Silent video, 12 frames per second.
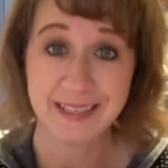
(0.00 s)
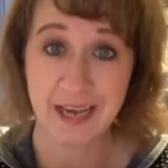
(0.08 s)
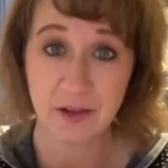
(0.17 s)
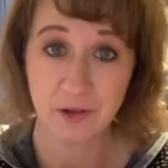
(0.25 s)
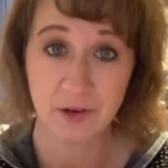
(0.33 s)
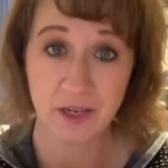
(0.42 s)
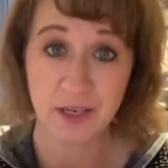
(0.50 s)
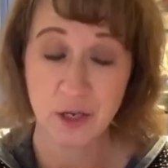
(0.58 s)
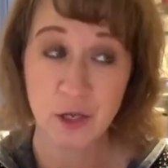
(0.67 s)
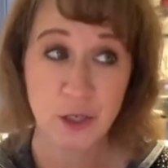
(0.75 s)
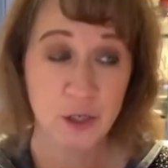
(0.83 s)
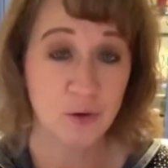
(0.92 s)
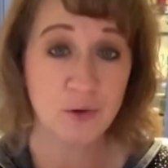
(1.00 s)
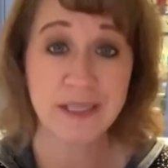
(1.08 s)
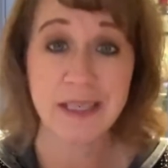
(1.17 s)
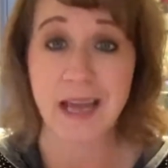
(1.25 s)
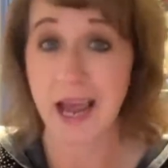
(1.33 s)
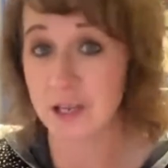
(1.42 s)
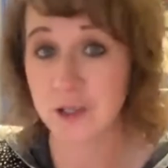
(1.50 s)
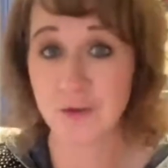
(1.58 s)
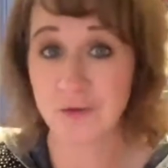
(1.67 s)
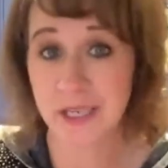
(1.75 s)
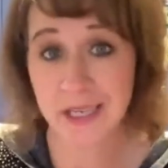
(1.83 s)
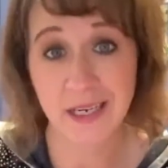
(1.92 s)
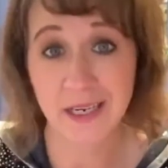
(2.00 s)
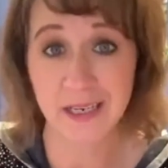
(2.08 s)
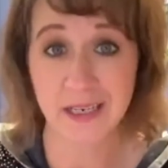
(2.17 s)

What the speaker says: download it, use it as you need.